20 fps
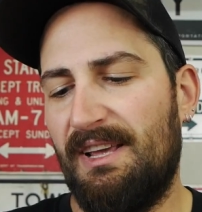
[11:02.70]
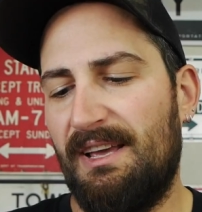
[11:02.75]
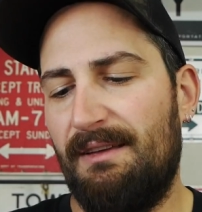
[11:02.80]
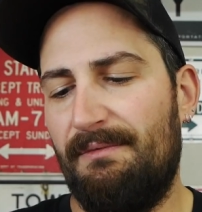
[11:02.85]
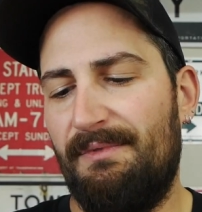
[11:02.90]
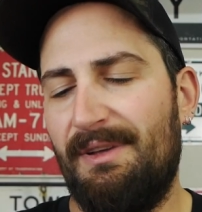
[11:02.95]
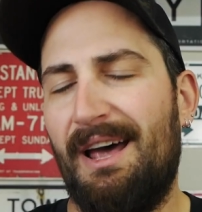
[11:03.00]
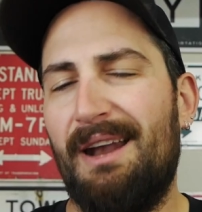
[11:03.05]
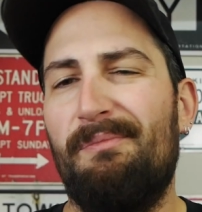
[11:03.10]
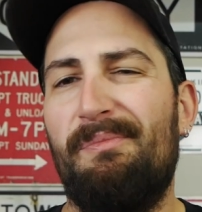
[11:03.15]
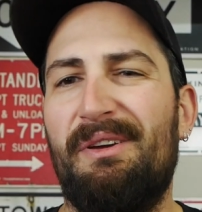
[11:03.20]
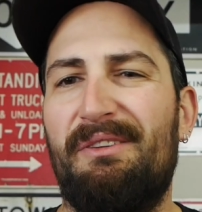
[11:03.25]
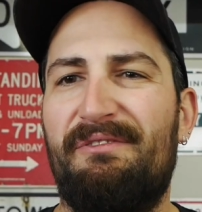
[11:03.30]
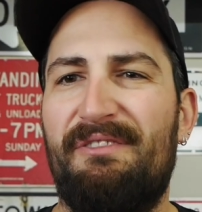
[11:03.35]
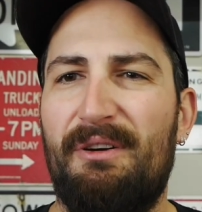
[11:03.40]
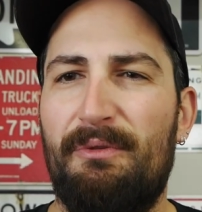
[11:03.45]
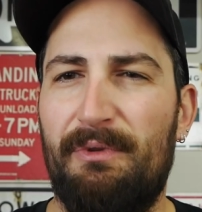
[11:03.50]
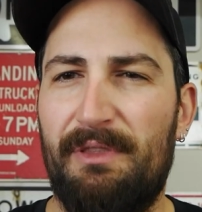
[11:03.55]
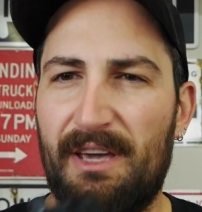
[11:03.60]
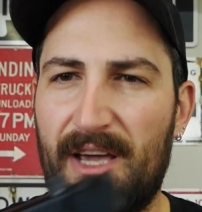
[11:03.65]
Not a big
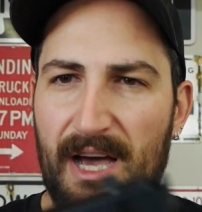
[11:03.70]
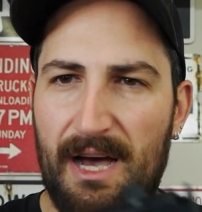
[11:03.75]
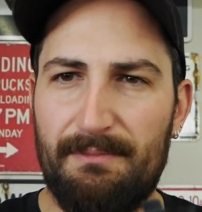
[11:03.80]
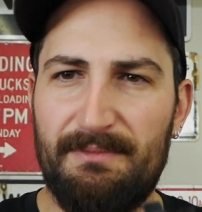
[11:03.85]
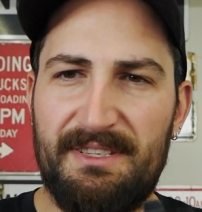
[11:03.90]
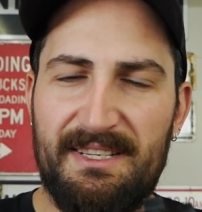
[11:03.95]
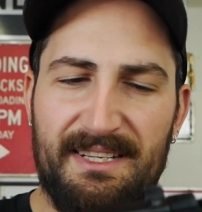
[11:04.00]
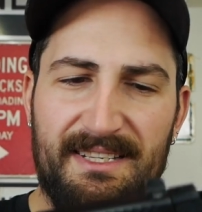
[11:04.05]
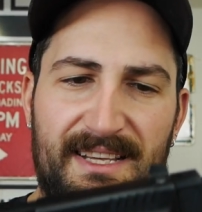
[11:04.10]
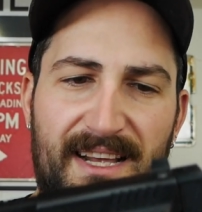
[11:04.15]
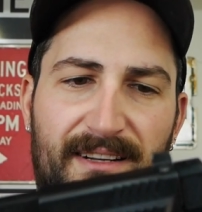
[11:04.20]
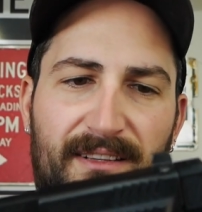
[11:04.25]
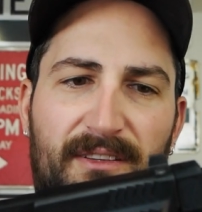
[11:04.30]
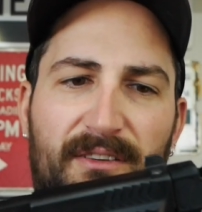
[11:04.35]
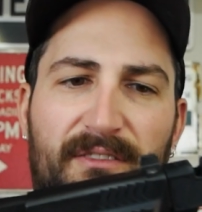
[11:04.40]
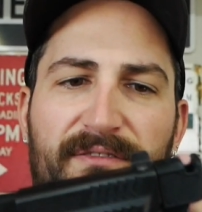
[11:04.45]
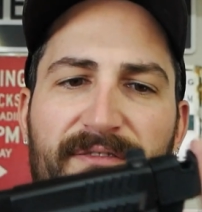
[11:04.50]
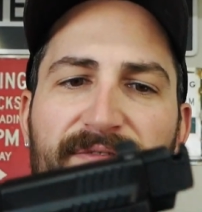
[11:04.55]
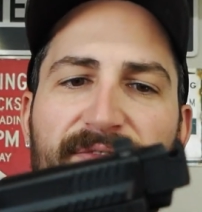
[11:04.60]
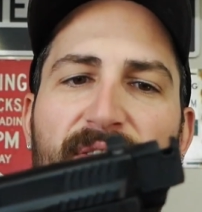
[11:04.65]
fan when the comp sticks out a
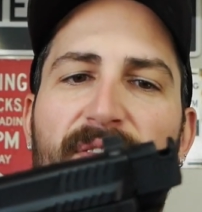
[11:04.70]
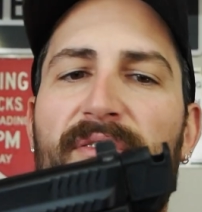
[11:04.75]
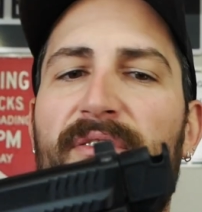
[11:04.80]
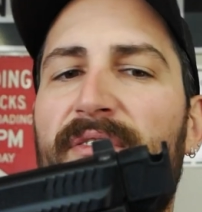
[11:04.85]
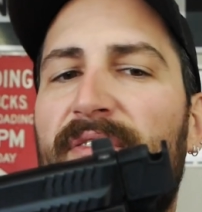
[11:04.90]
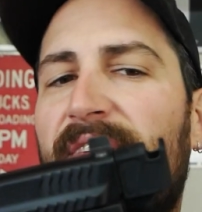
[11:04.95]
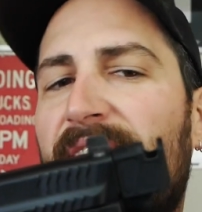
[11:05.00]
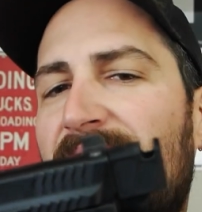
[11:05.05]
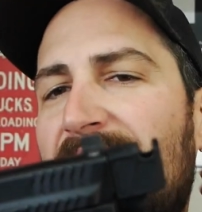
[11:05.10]
little further than